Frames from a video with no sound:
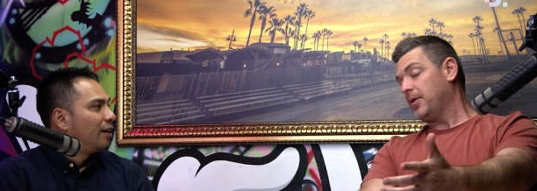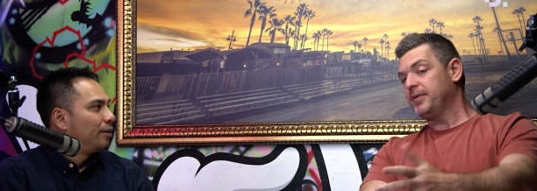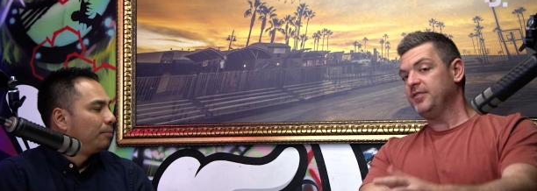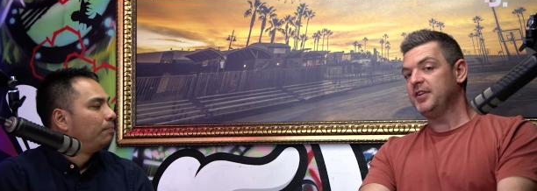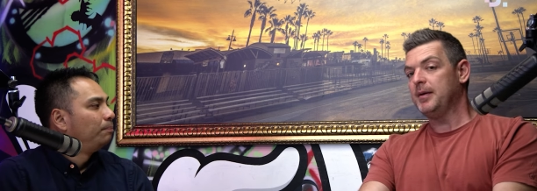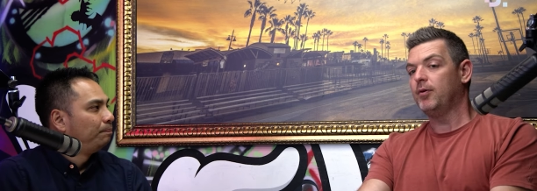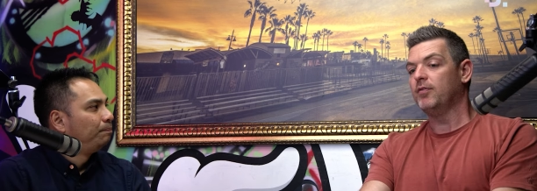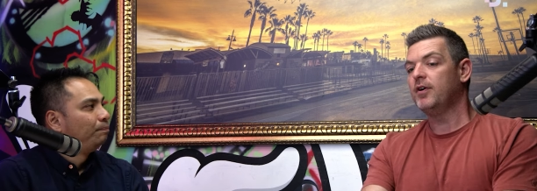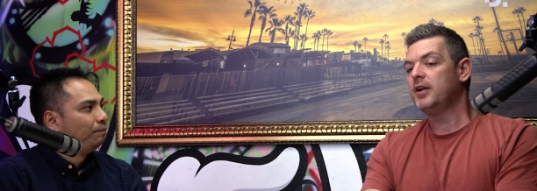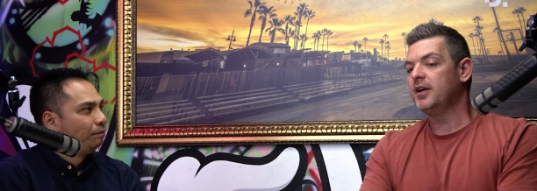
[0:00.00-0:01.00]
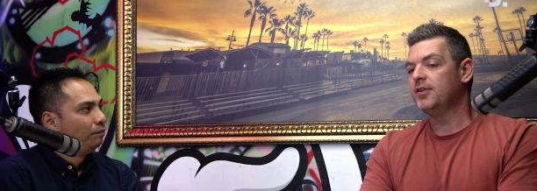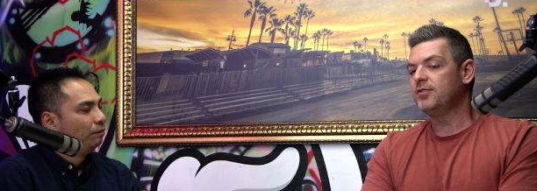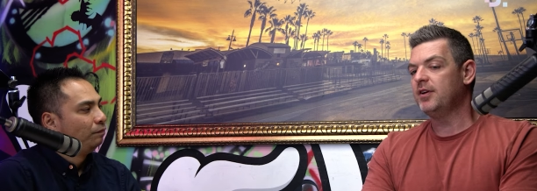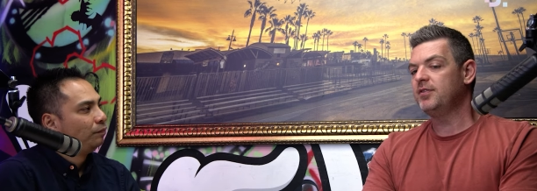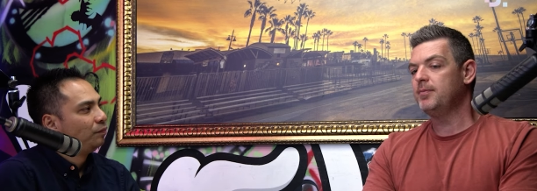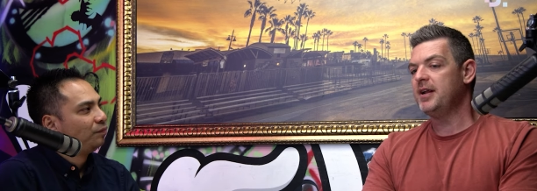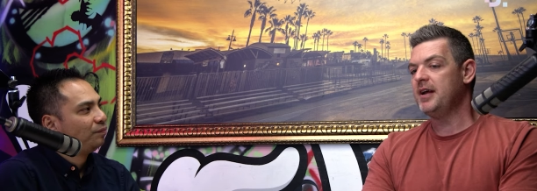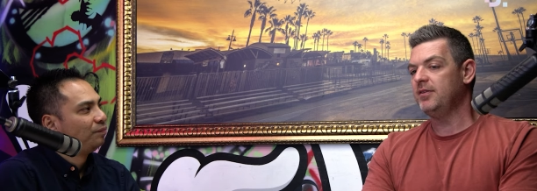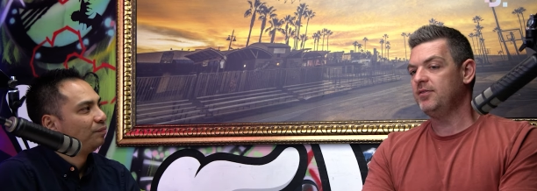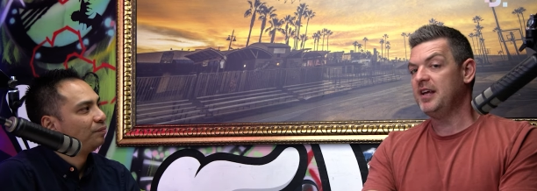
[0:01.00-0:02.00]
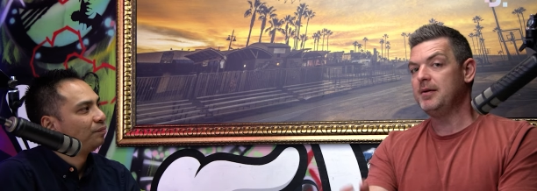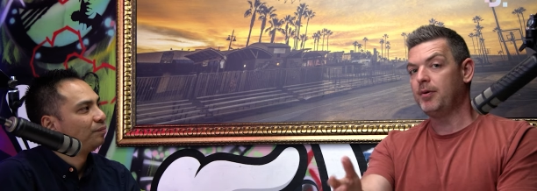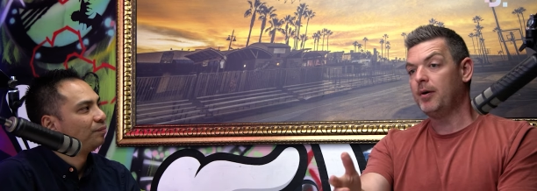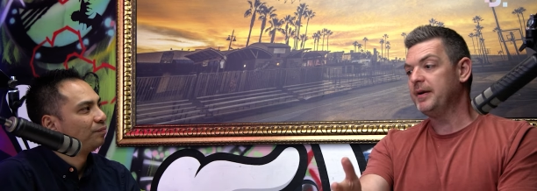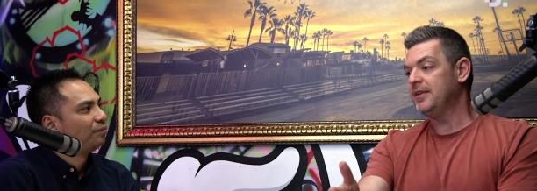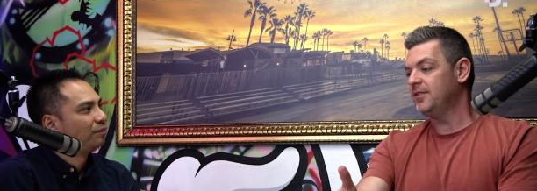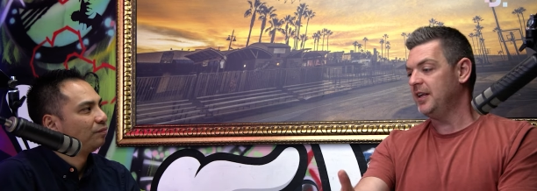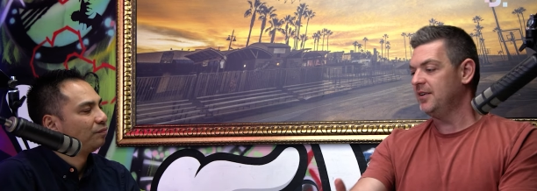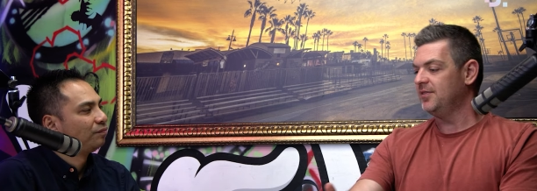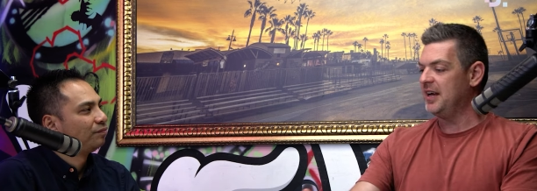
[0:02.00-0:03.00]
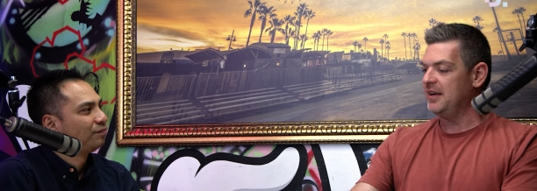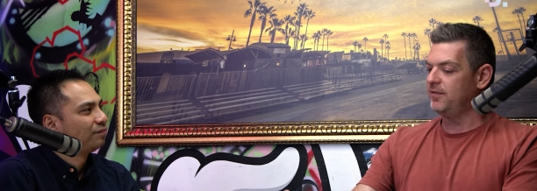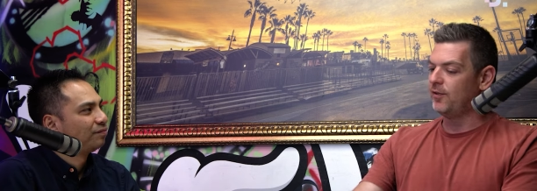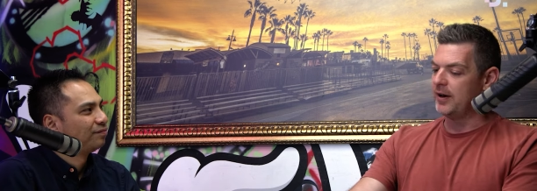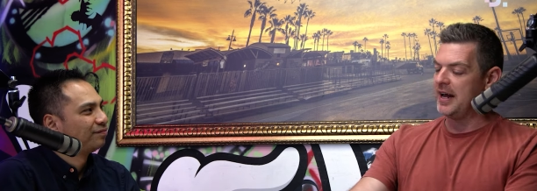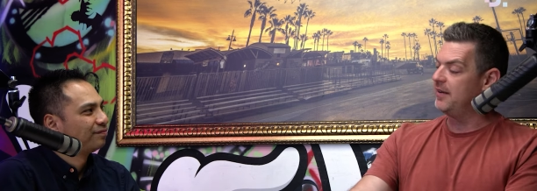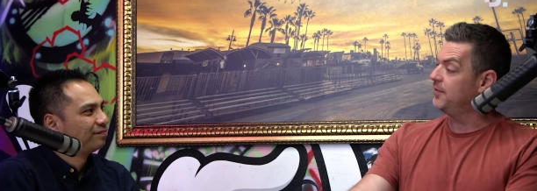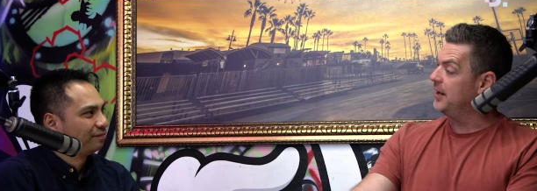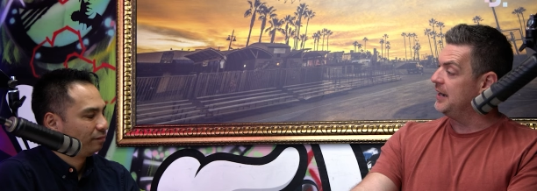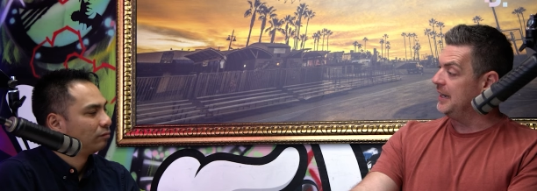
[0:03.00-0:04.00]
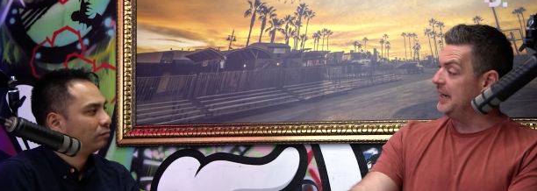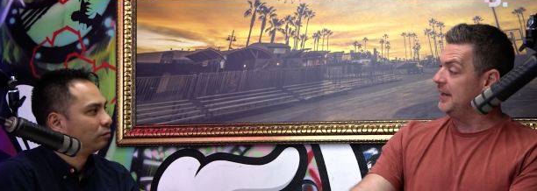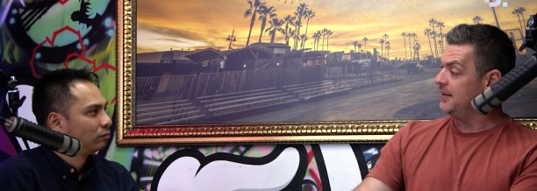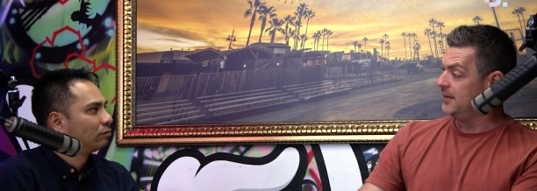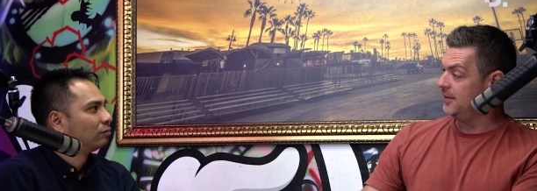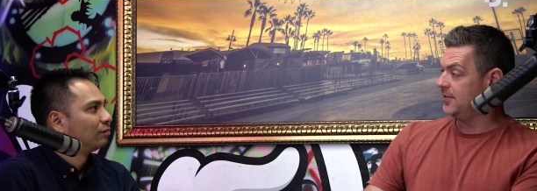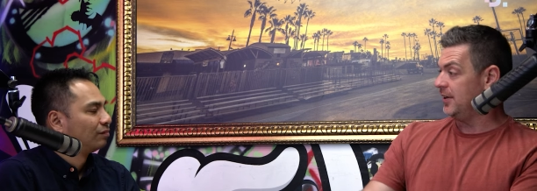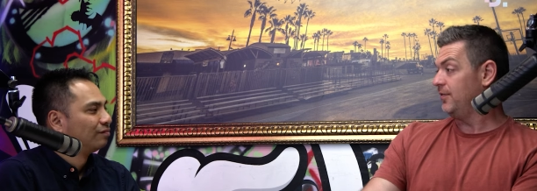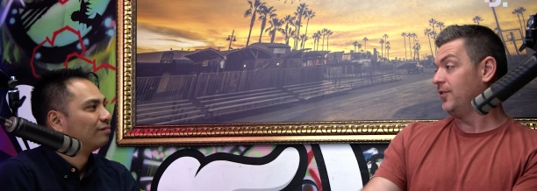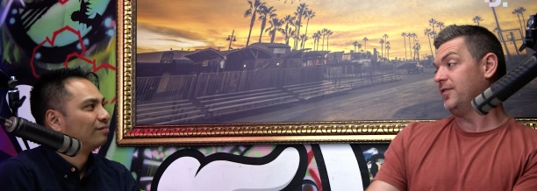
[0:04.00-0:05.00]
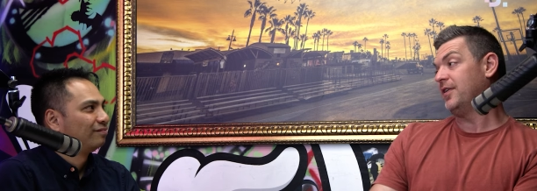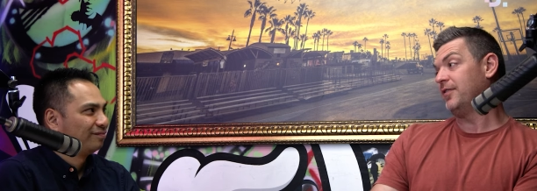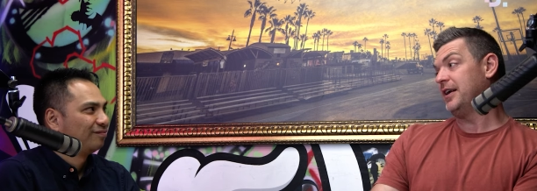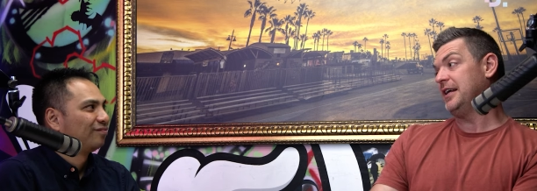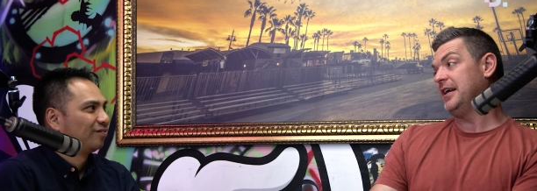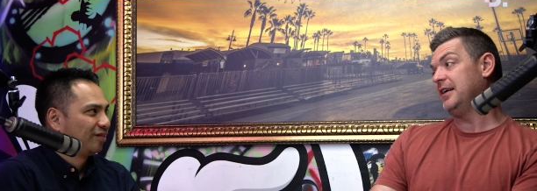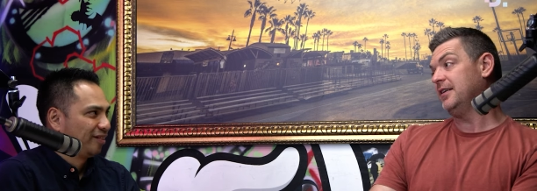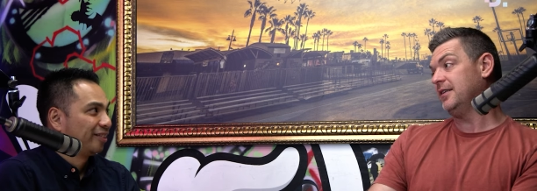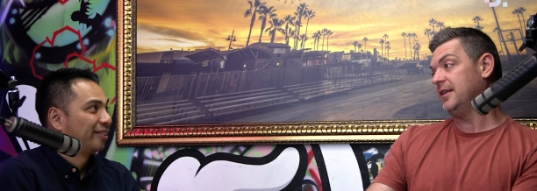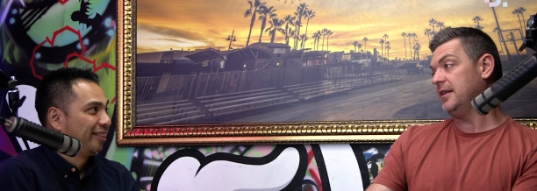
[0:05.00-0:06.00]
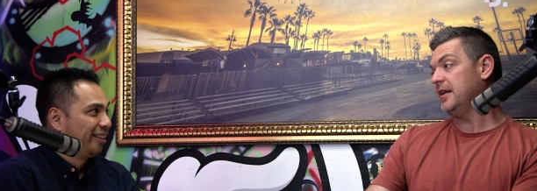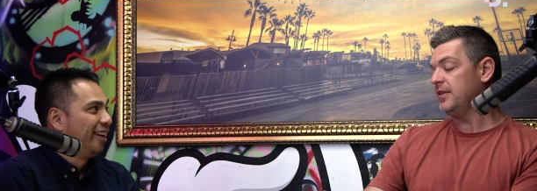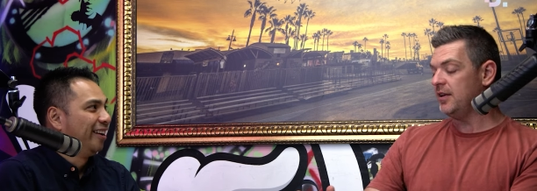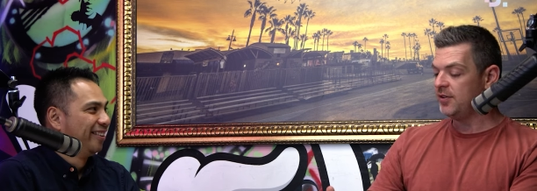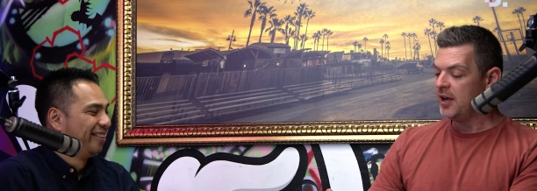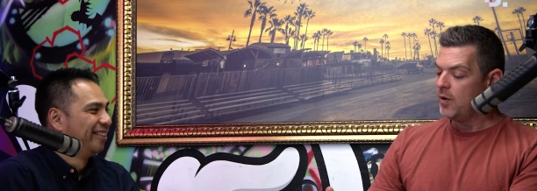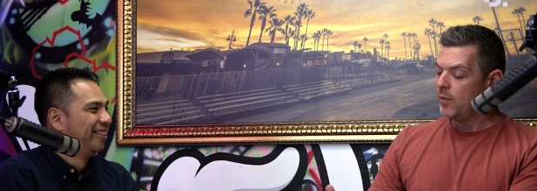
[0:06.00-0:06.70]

Speaker 1: properties in their portfolio. So if someone has 10 properties and they can save four and a half grand a year, there's like 45 grand a year. That, that, yeah. That's